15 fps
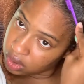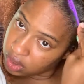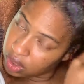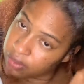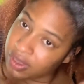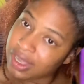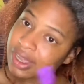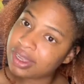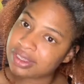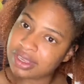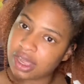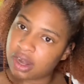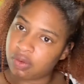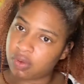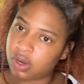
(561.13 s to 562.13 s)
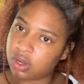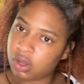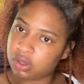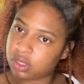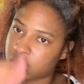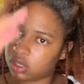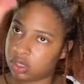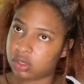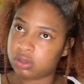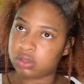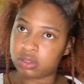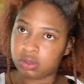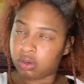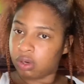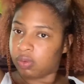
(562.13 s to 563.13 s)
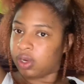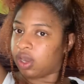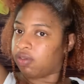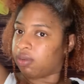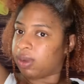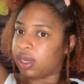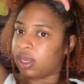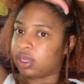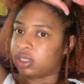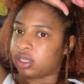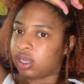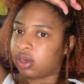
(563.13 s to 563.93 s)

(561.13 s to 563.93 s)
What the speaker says: And because I don't want to go to the store when everybody else